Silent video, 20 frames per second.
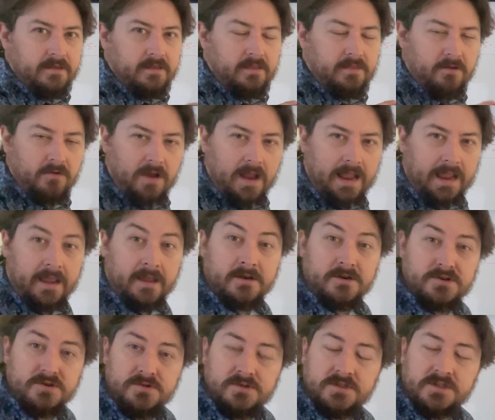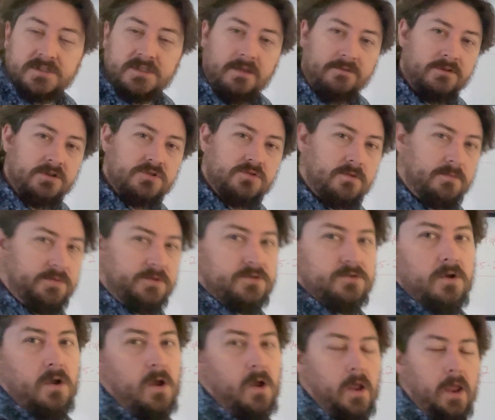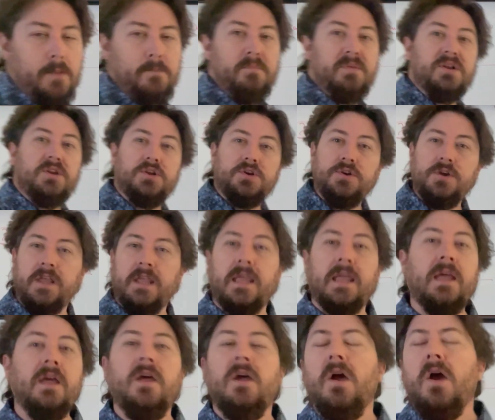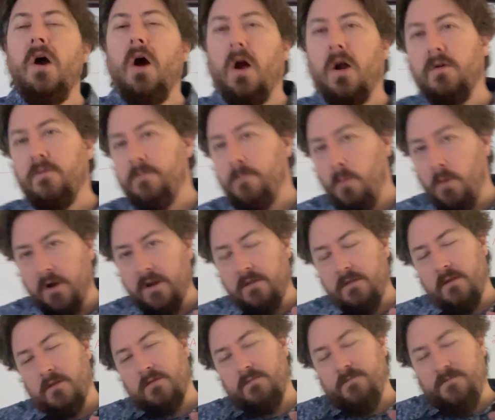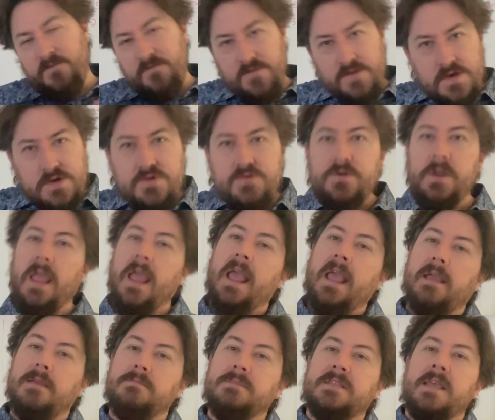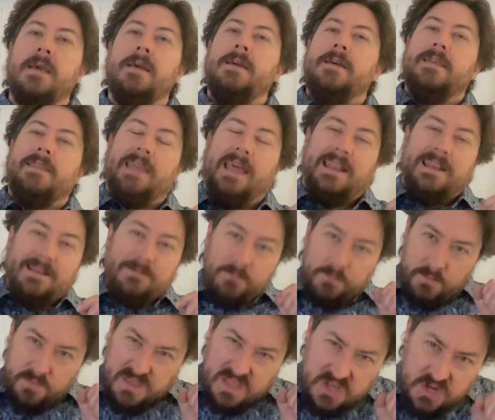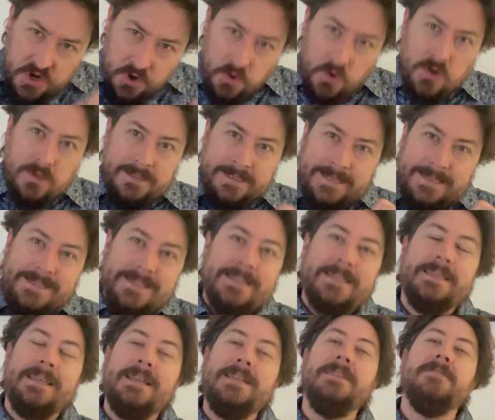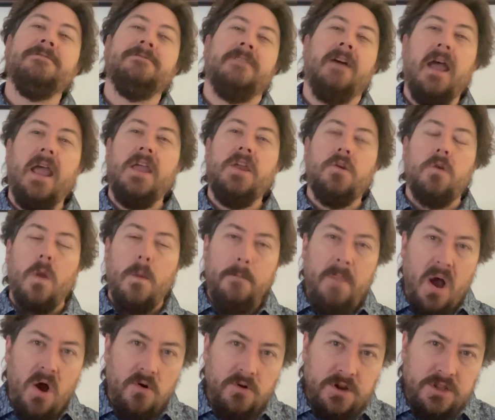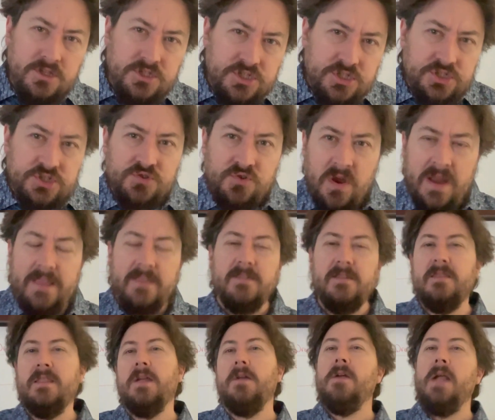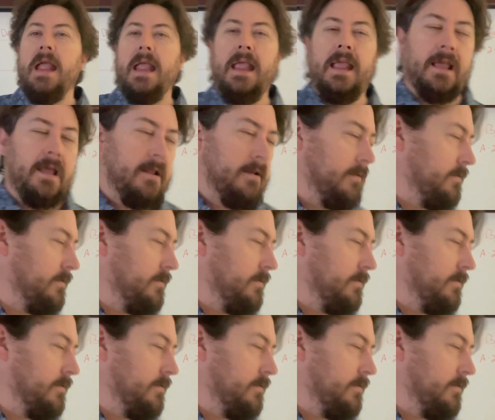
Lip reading: in their hand. Deuce to 7 triple draw and Badugi are one of the few games that purely signify your opponent's strength in their hand,